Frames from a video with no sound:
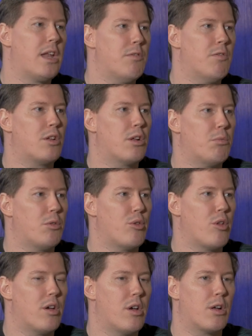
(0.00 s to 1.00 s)
can't even
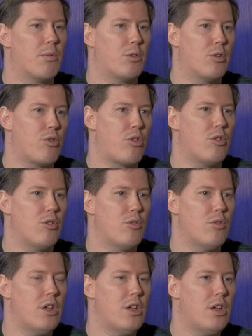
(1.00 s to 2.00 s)
come, uh, come close
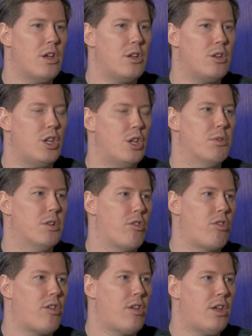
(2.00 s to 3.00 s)
to to
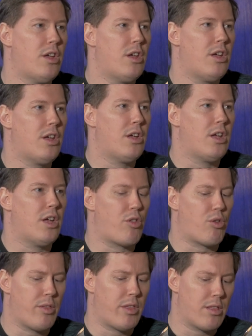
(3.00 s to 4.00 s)
humans. Yeah.
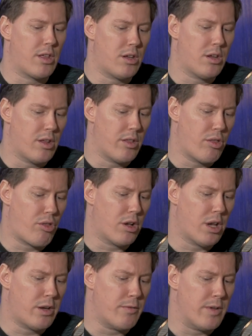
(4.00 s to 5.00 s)
And so I think that uh, there's
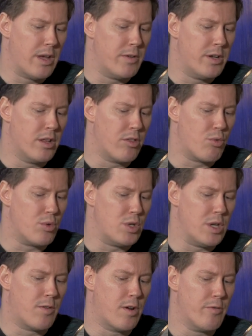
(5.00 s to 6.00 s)
a lot of evidence
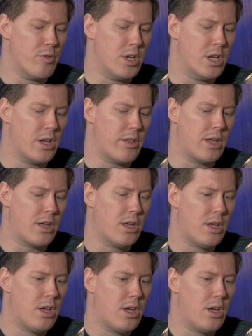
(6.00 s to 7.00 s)
which we've covered, and I
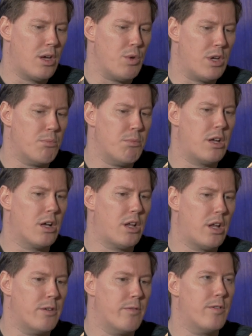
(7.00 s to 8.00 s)
think uh, we can make a
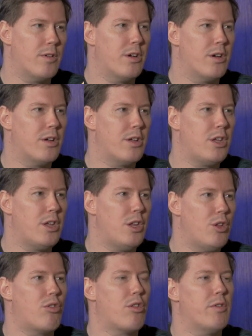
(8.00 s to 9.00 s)
lot of uh,
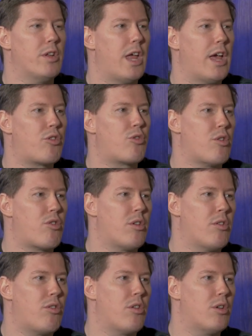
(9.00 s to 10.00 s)
use of it as
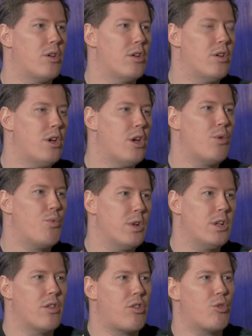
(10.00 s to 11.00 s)
Christians in our
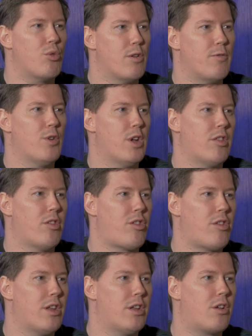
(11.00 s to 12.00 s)
witness to our
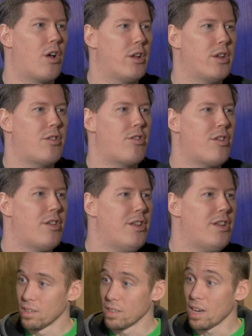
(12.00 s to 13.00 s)
friends and colleagues.
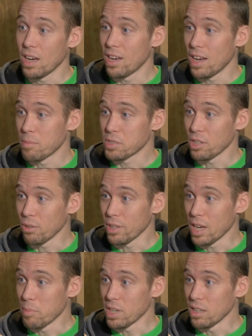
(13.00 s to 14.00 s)
Yeah,
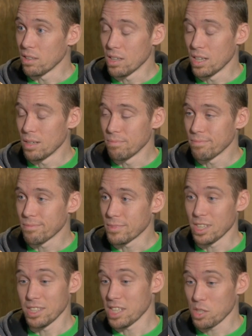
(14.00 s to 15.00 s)
absolutely. I mean, um,
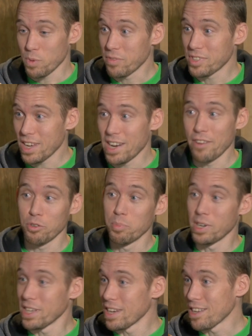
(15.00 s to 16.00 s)
since as we've said,
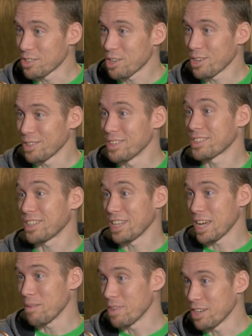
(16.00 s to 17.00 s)
everybody has heard this
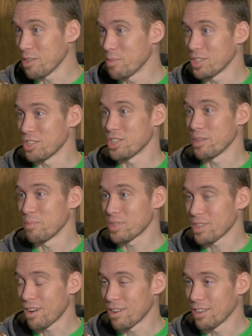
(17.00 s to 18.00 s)
claim that humans and
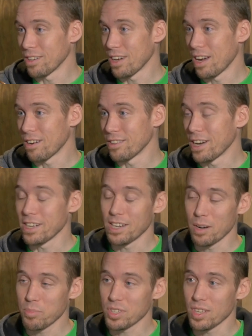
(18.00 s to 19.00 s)
chimps are are
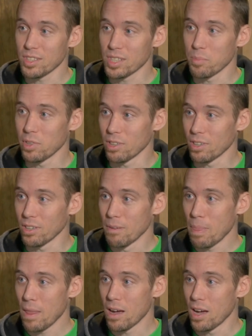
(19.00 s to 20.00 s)
99% similar,
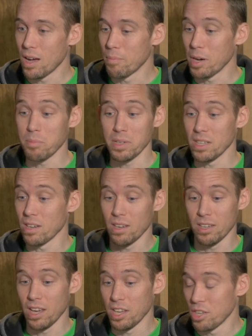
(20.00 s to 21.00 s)
uh, might be
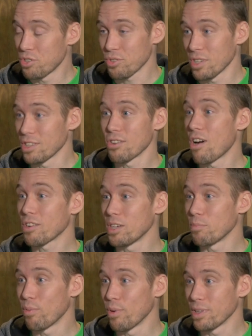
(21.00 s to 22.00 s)
a, an interesting
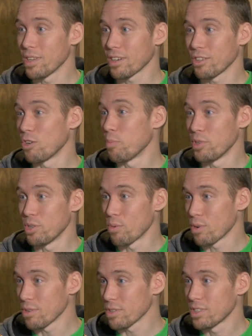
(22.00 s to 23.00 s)
talking point that could open
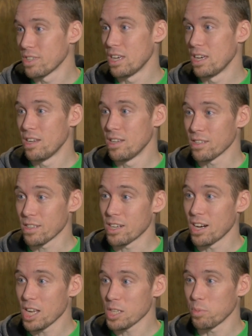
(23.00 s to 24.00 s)
doors to the
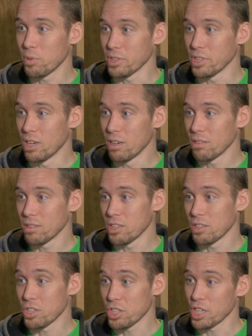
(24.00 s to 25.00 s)
gospel, you know,
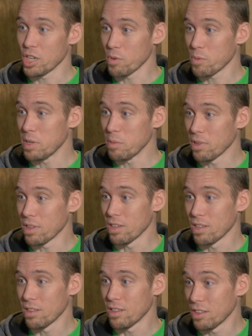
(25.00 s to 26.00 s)
to, to share with people
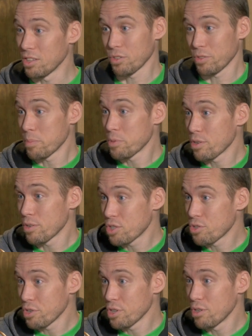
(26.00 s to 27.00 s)
that that the scripture
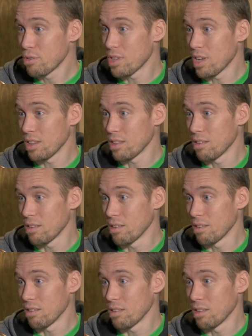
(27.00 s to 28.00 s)
is true, that
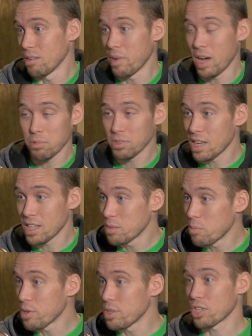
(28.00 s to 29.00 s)
the the Bible's
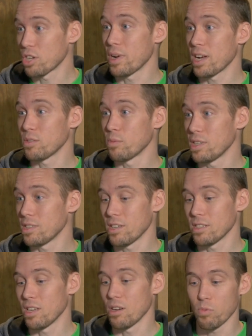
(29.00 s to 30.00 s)
testimony is correct when it
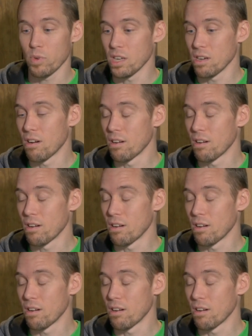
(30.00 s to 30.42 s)
says that we yeah,